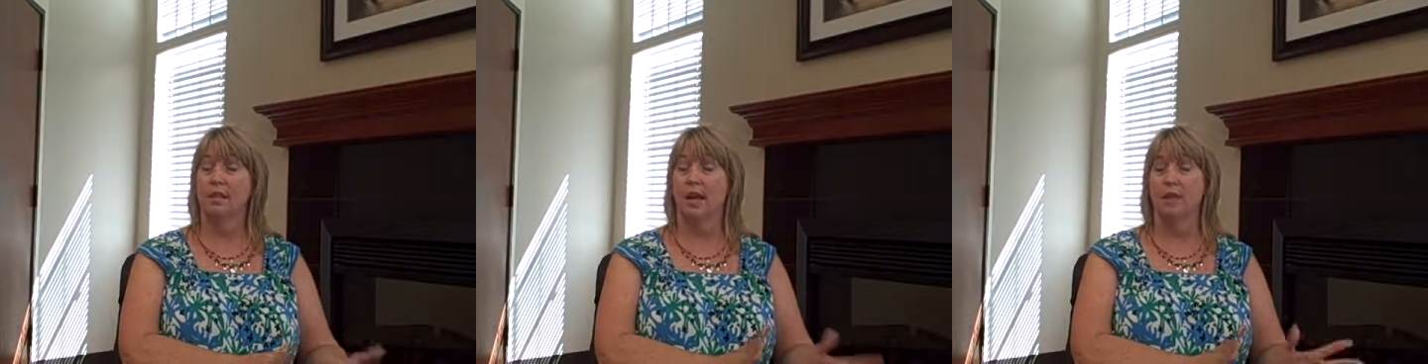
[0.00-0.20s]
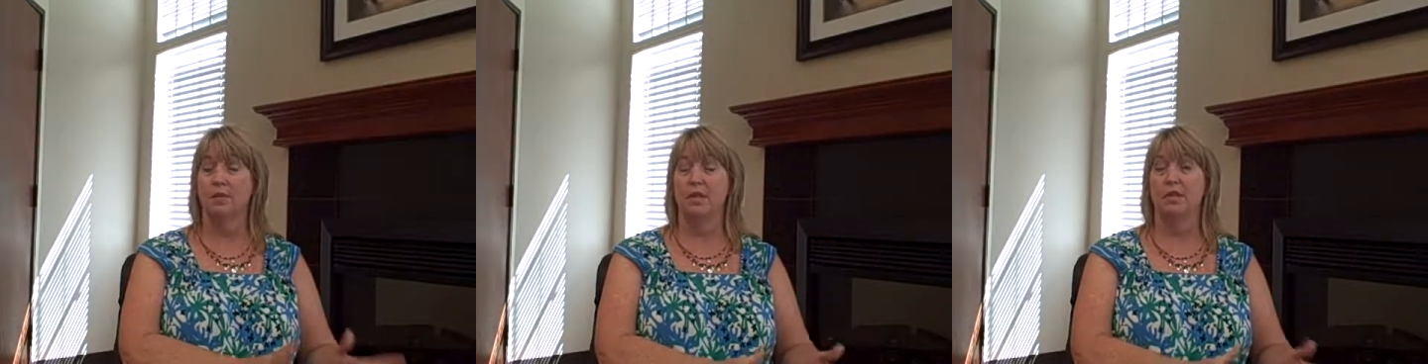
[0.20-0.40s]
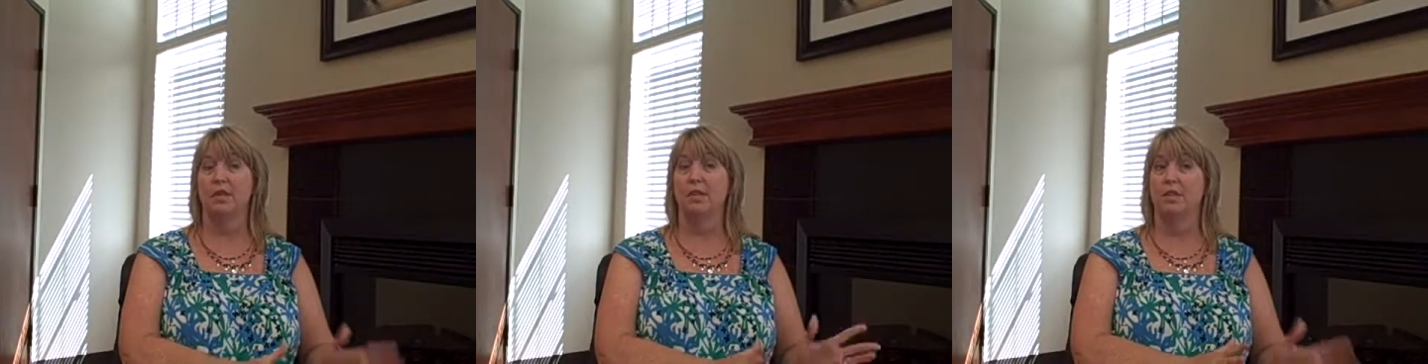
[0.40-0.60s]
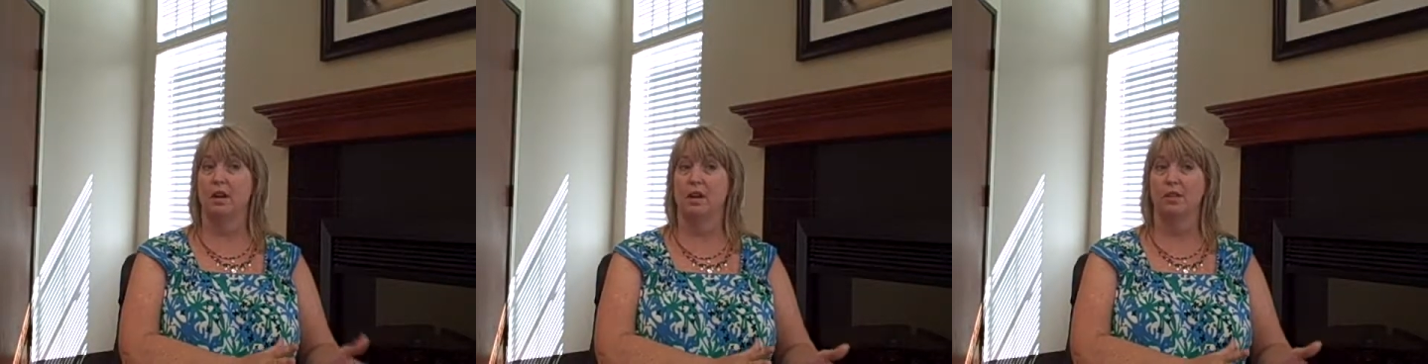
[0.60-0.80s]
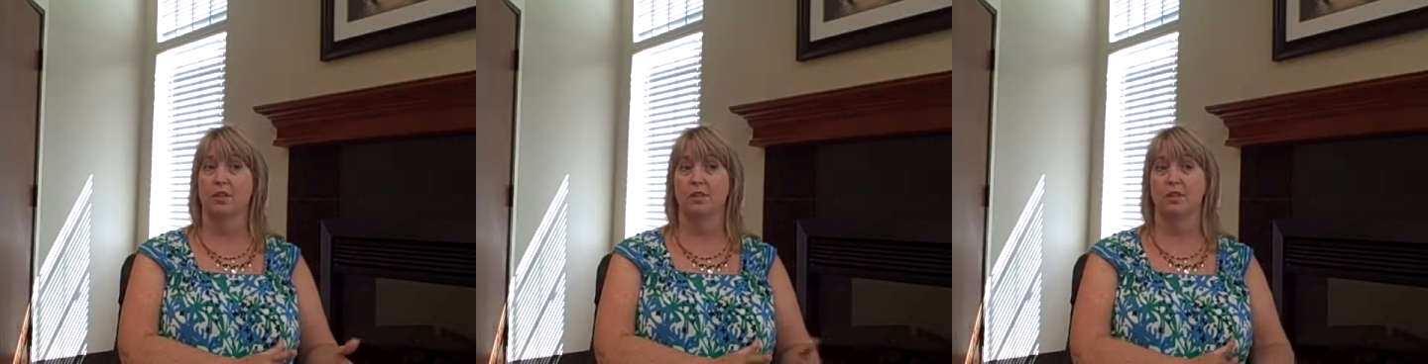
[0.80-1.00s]
MDs and
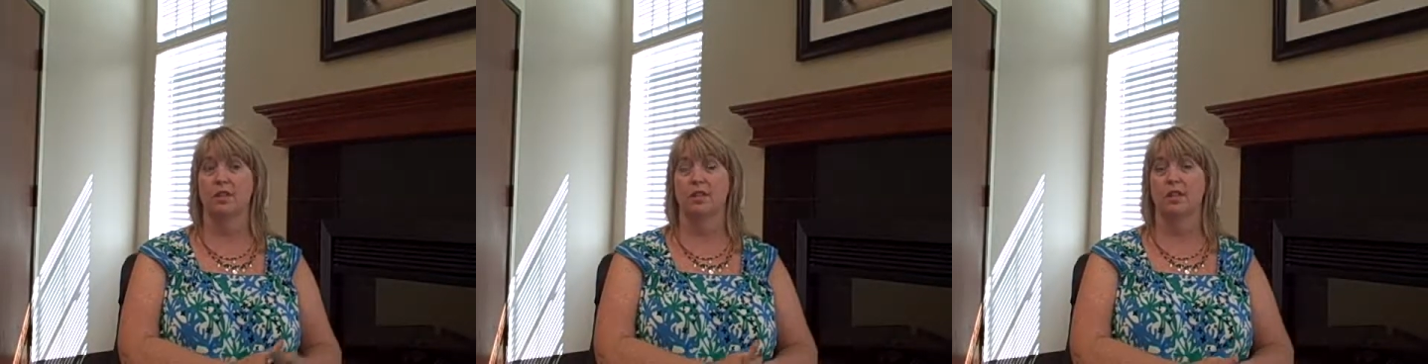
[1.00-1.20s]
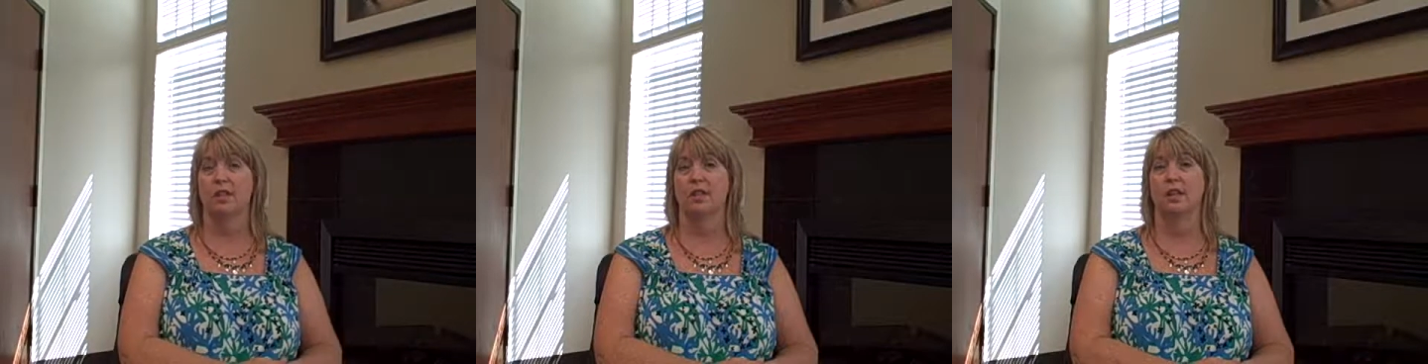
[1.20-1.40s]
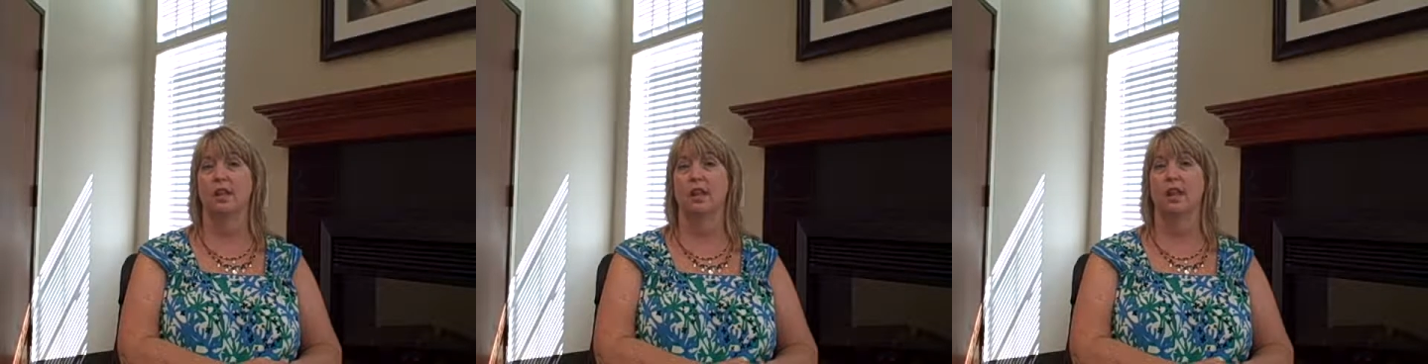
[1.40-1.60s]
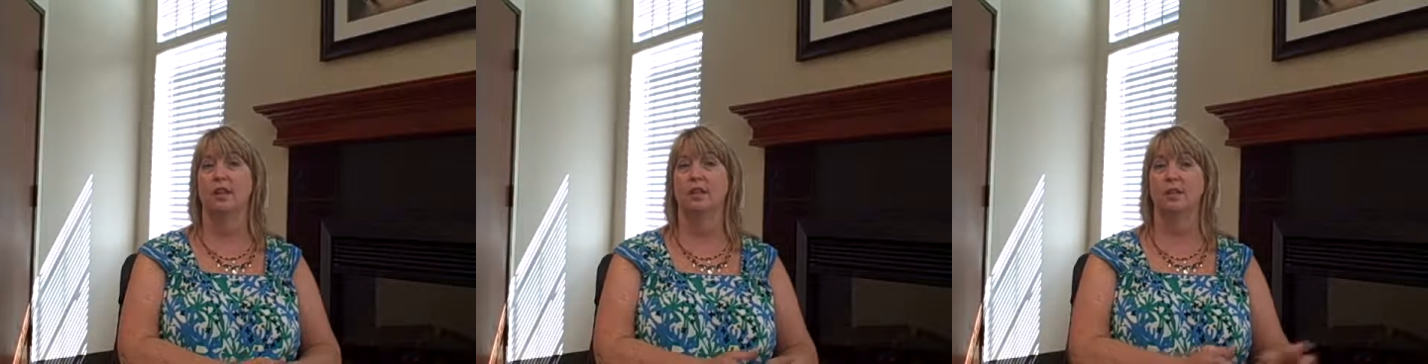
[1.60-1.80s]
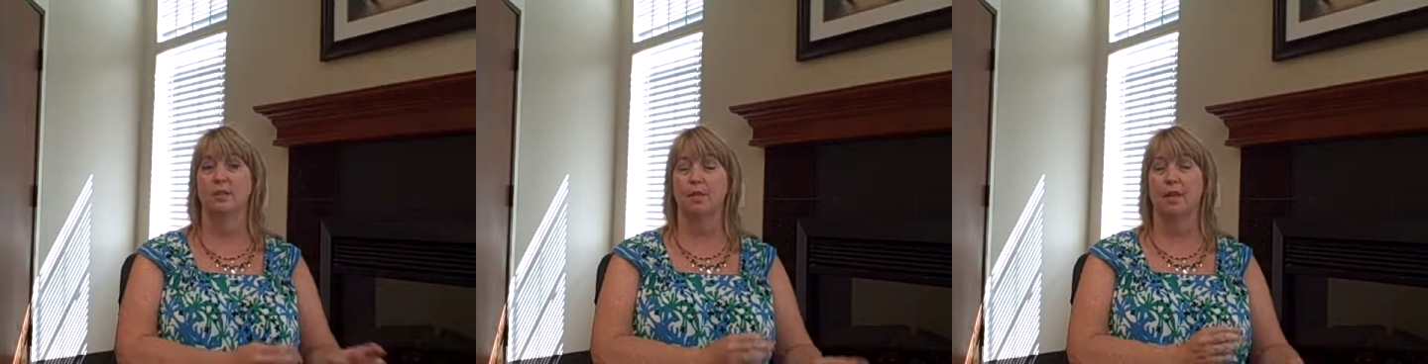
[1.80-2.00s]
doctors
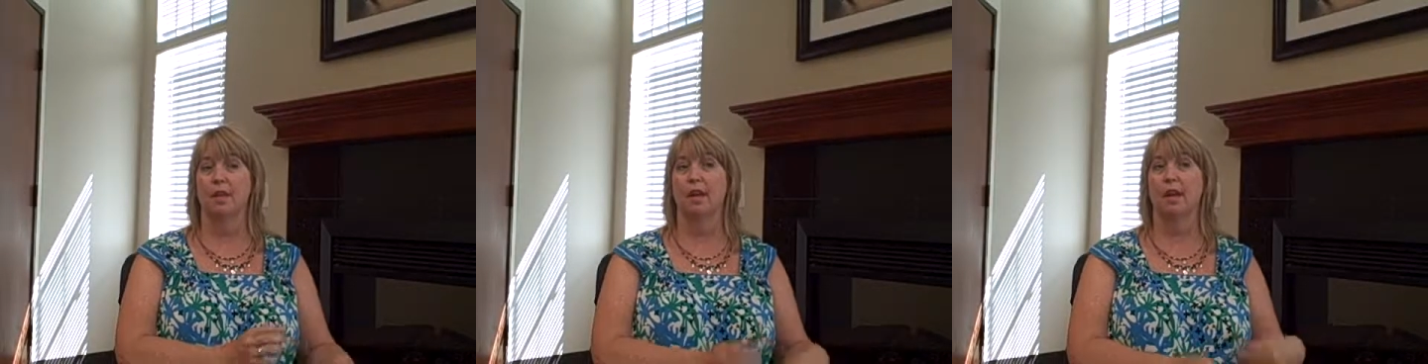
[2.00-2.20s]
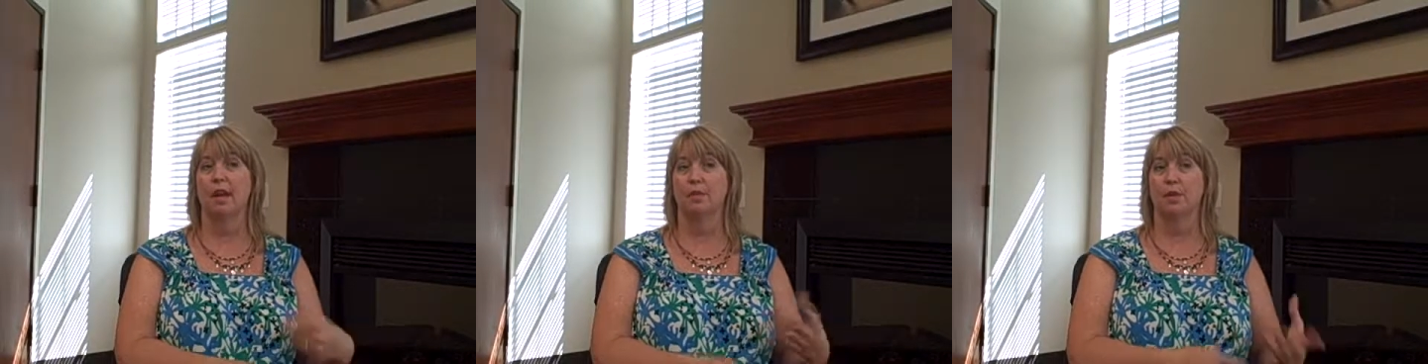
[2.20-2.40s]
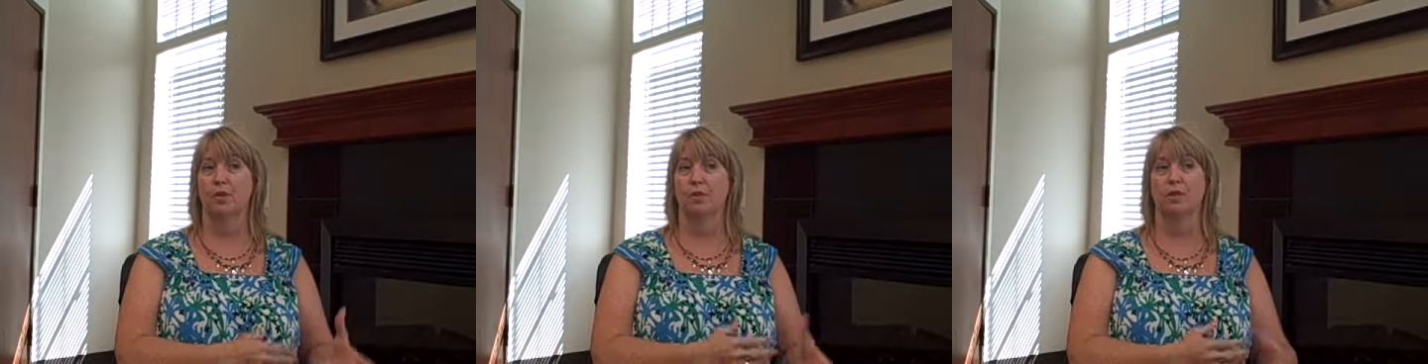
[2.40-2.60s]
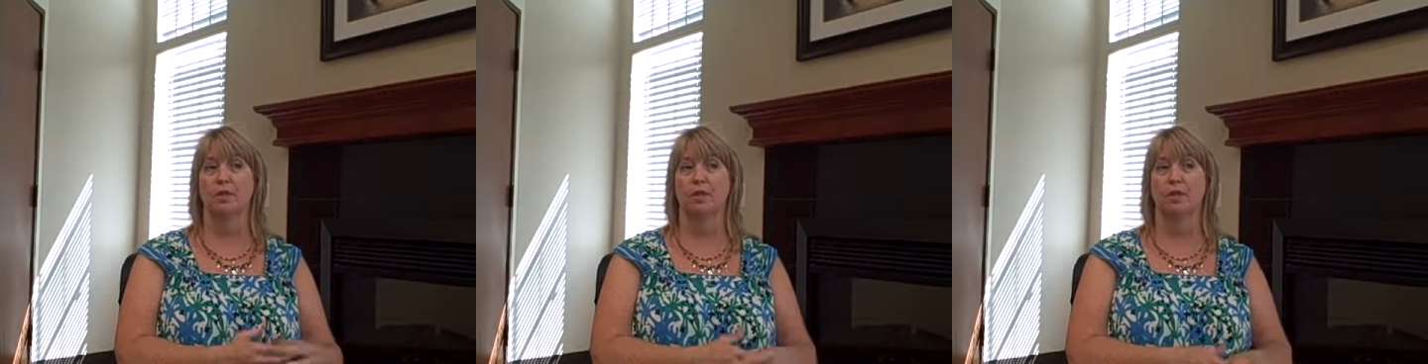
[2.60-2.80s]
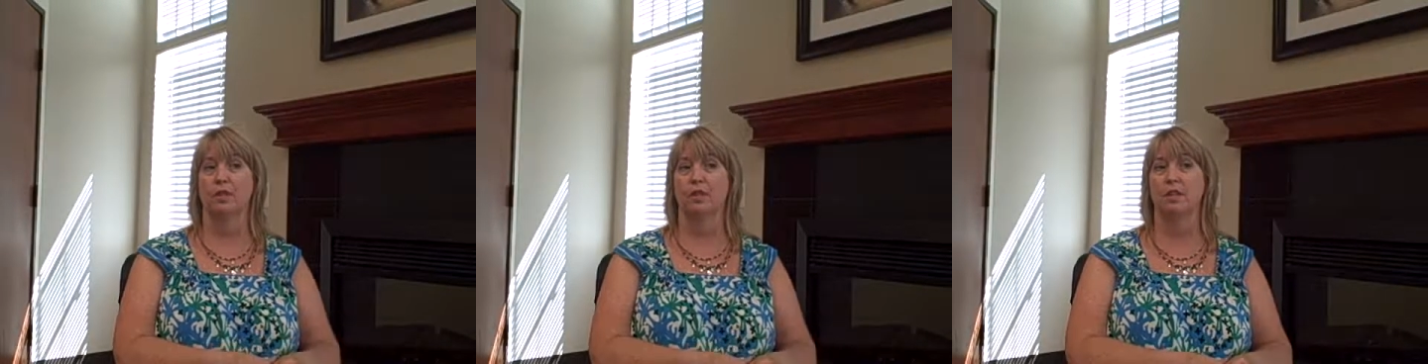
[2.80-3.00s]
and some of the
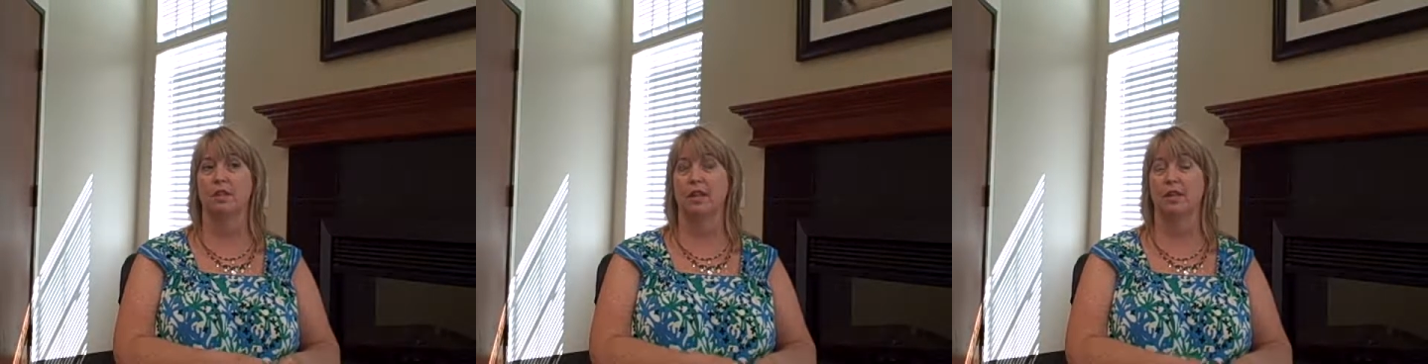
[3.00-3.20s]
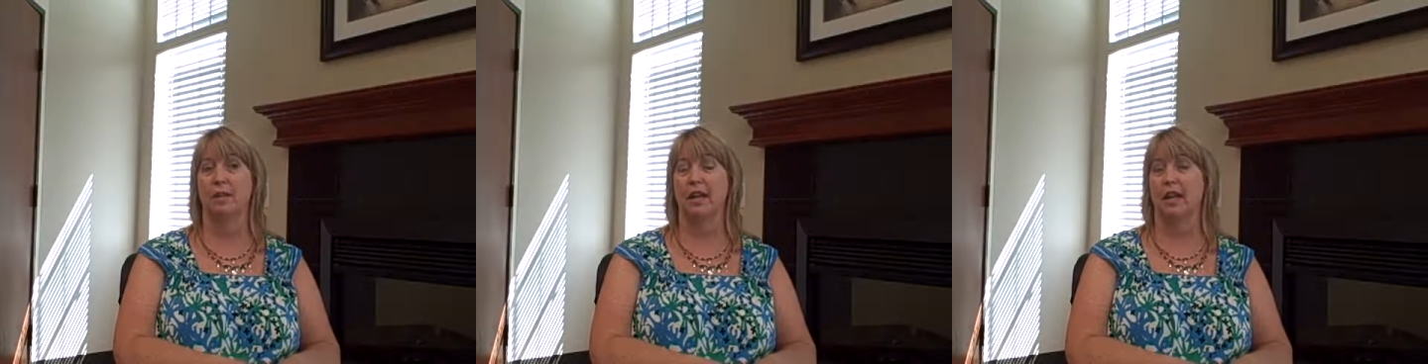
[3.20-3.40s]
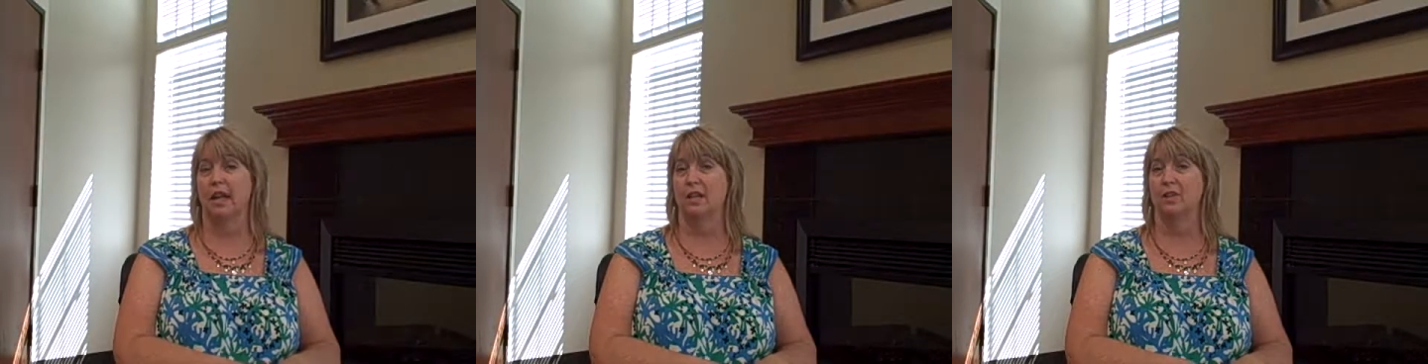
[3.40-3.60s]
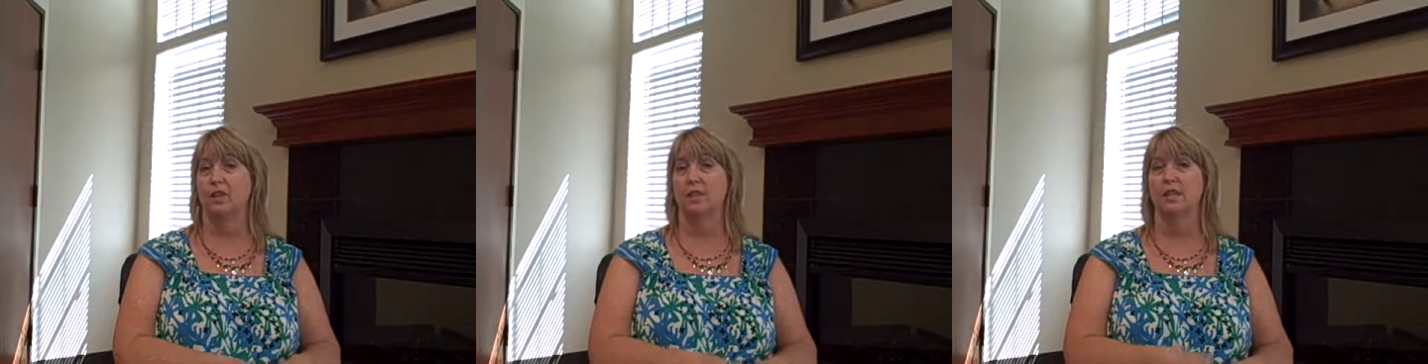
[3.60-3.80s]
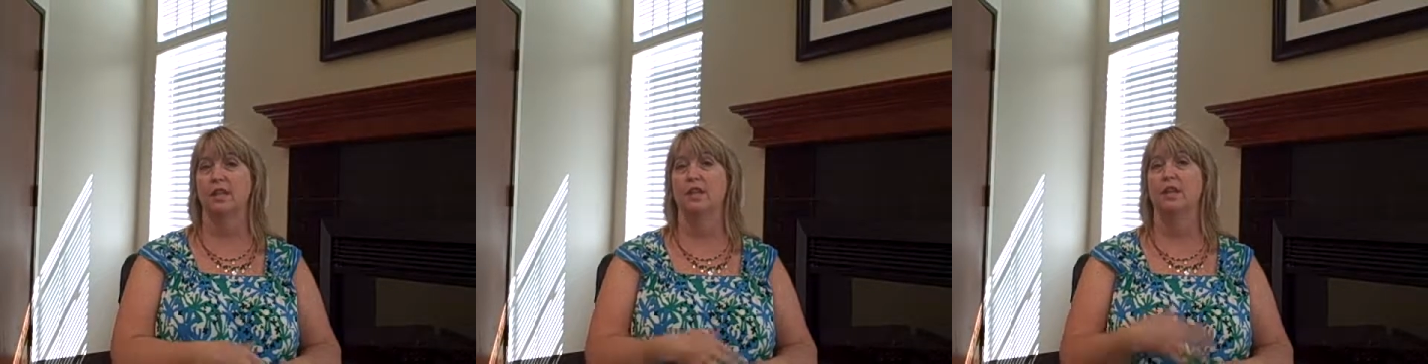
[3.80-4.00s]
chemicals and the
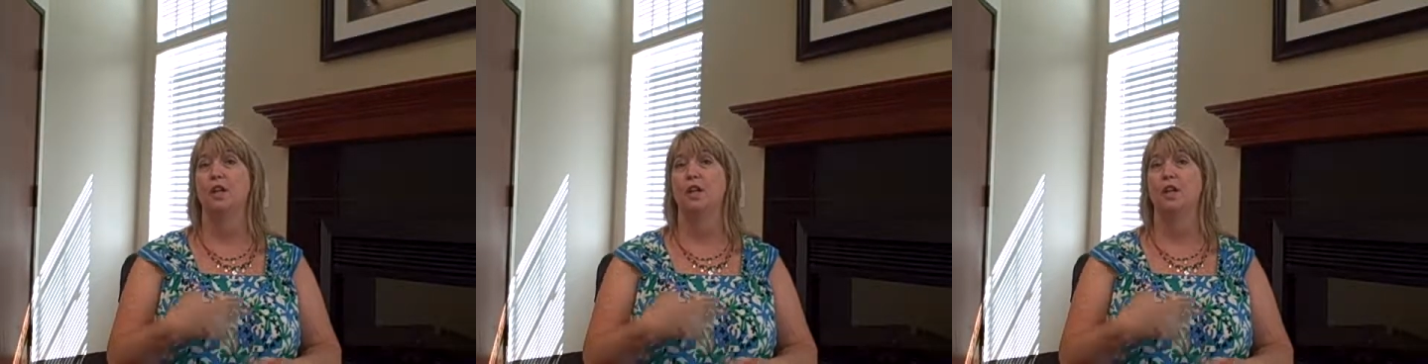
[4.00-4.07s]
medications,